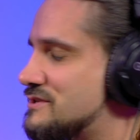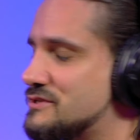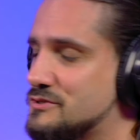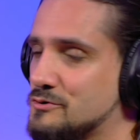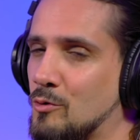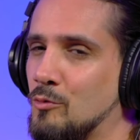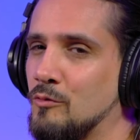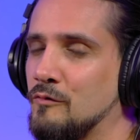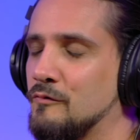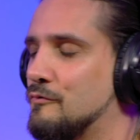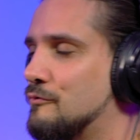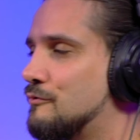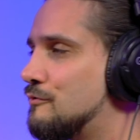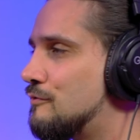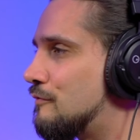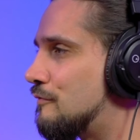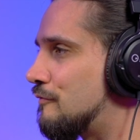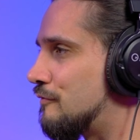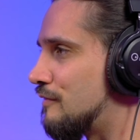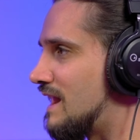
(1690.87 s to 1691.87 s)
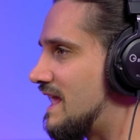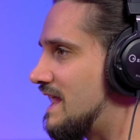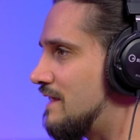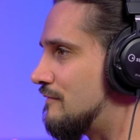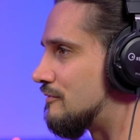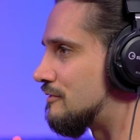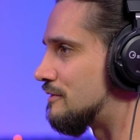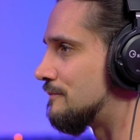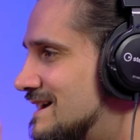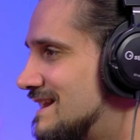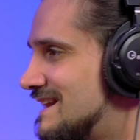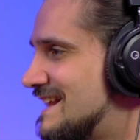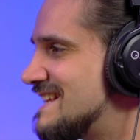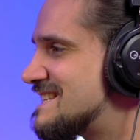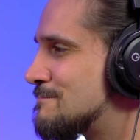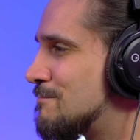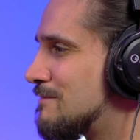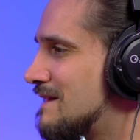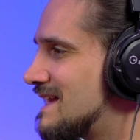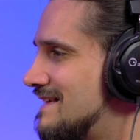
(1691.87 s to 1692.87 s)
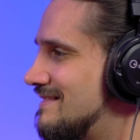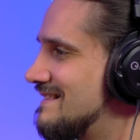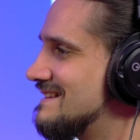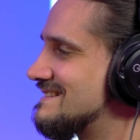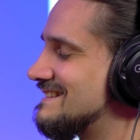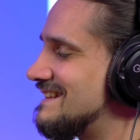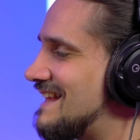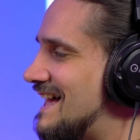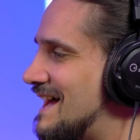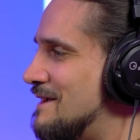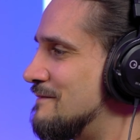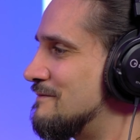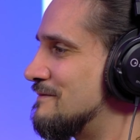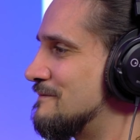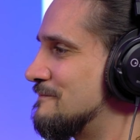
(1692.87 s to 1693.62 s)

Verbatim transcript: soulful flavor. Let's play this live.